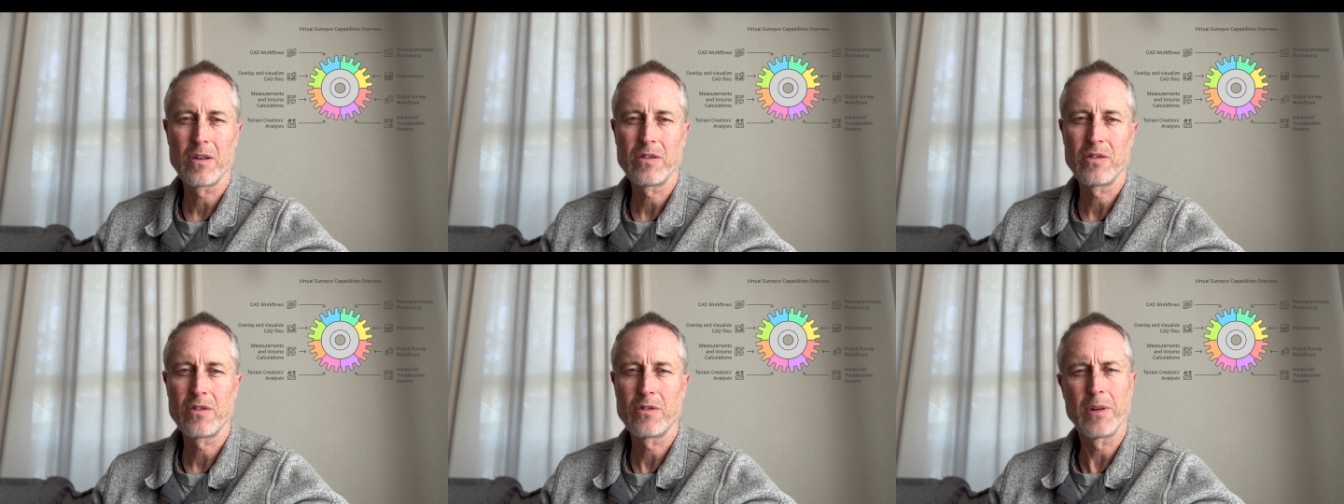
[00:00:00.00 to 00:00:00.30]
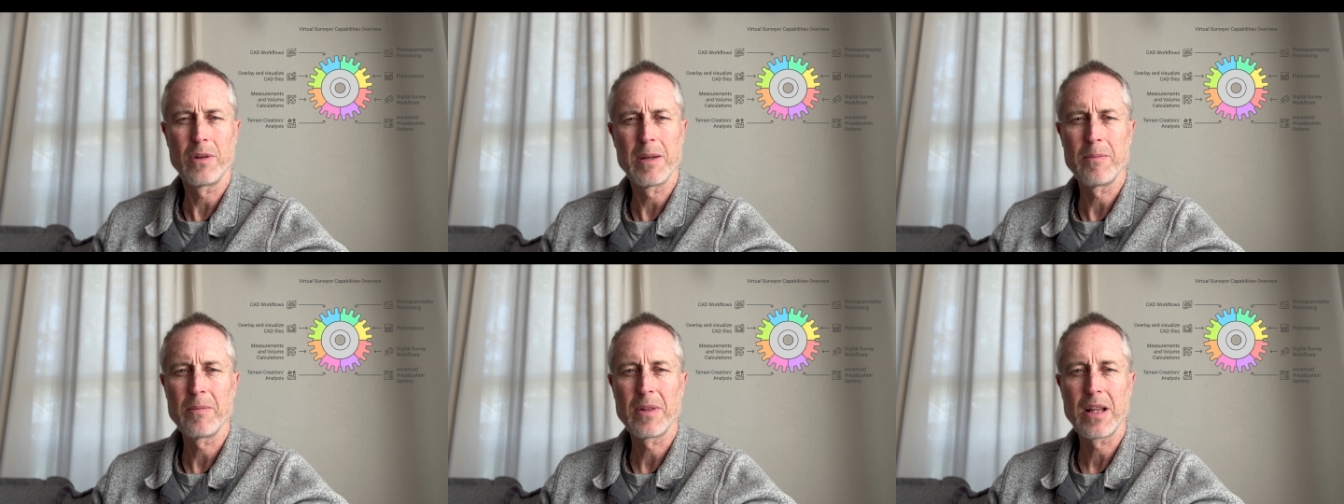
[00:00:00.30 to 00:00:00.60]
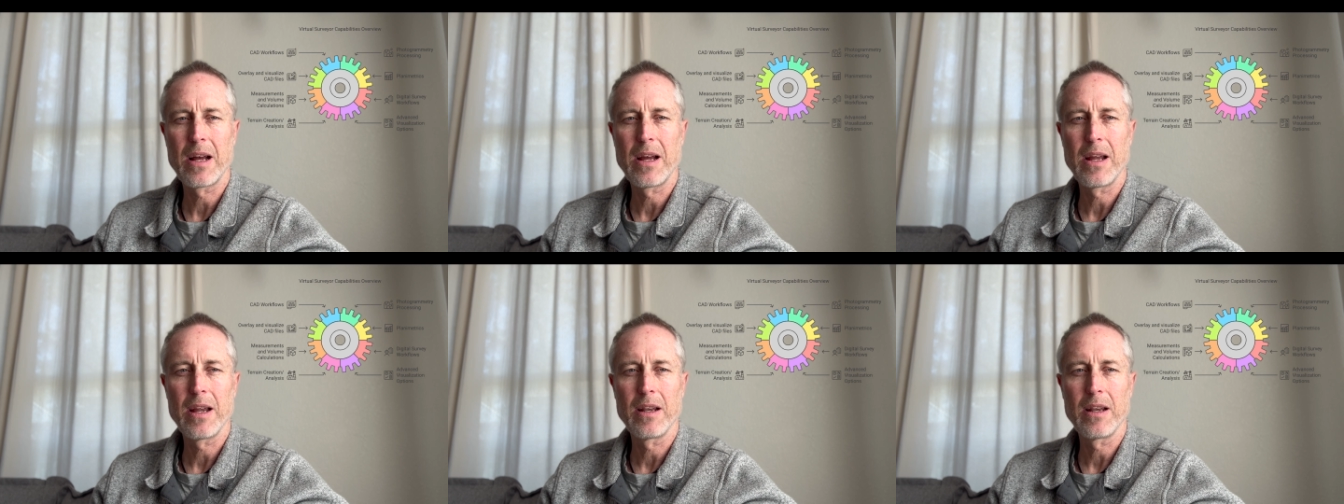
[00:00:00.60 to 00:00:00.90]

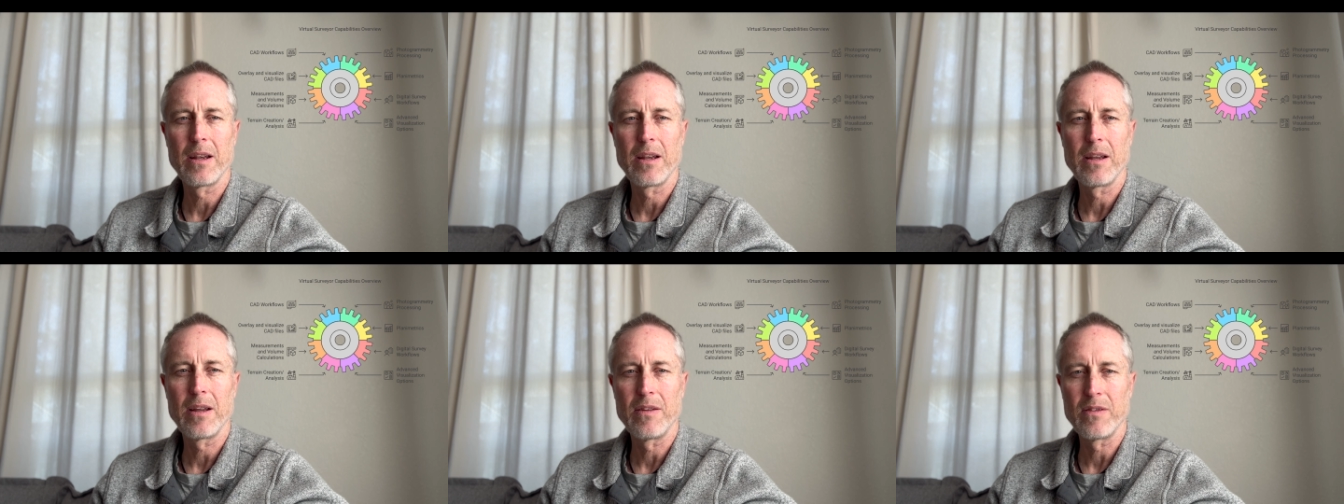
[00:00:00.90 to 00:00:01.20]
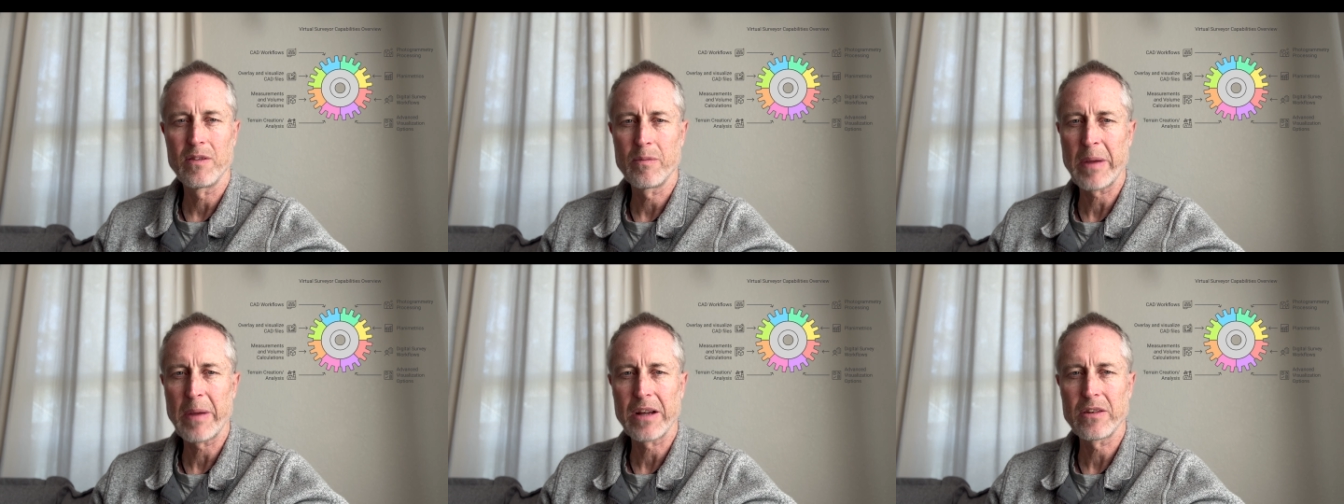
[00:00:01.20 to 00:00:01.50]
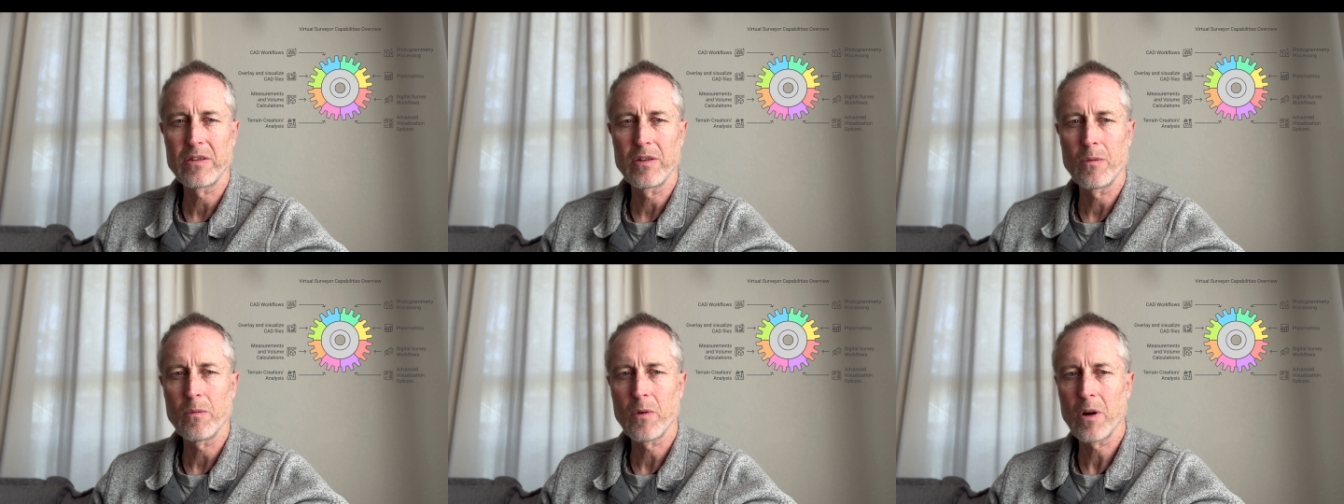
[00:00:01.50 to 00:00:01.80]
streamline
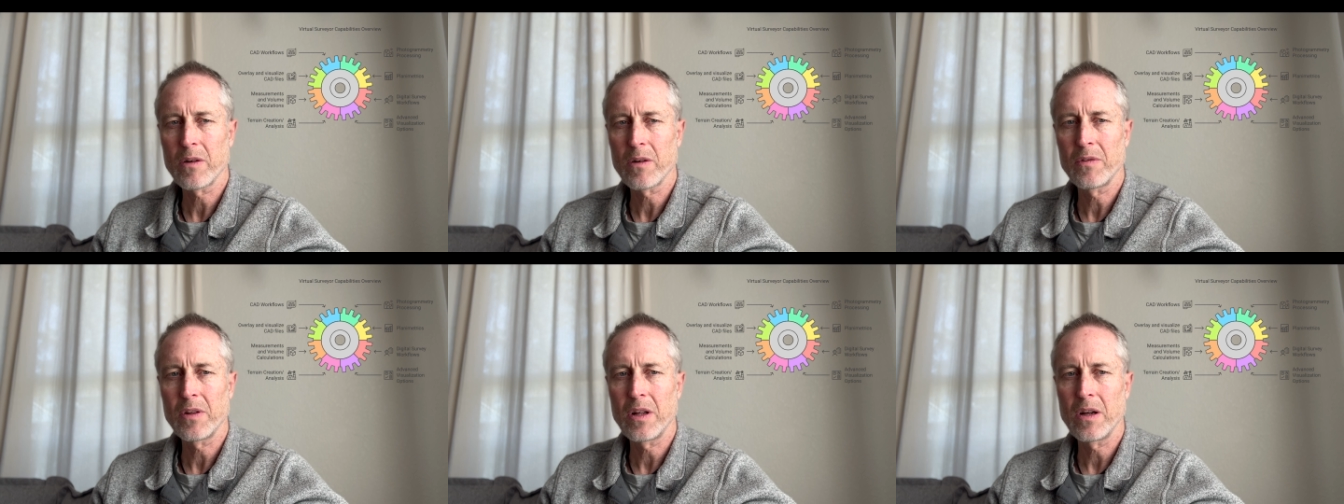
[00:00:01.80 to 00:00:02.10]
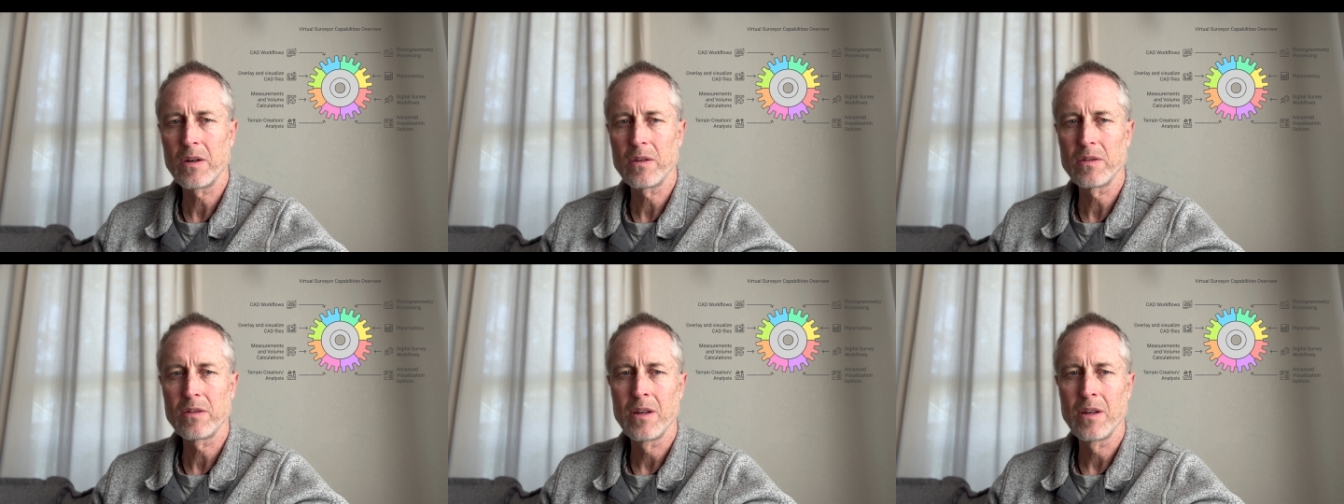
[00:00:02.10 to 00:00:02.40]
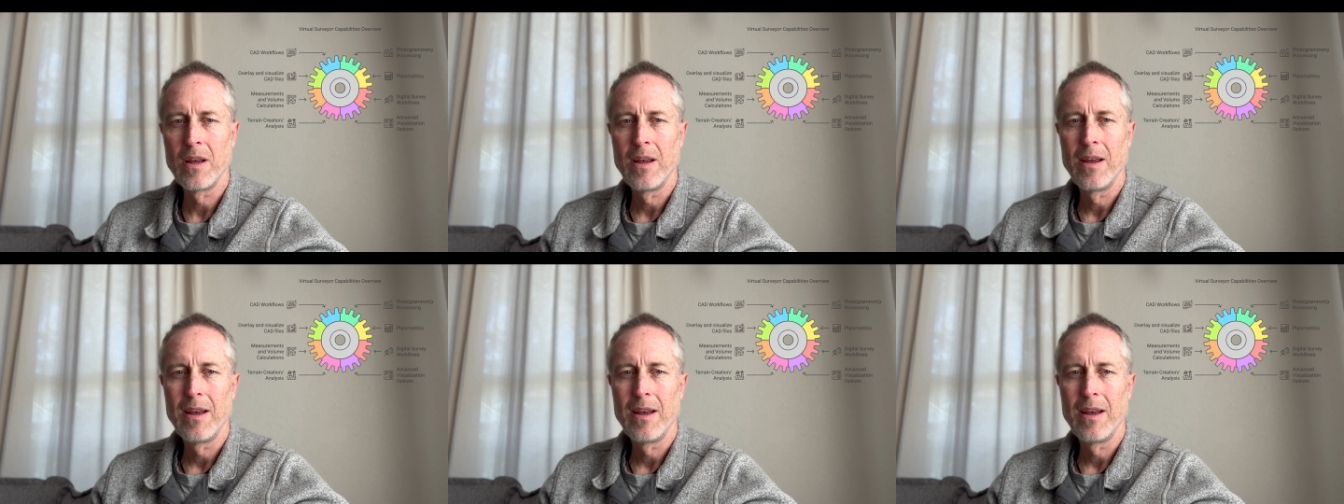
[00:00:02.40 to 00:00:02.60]
inspection workflows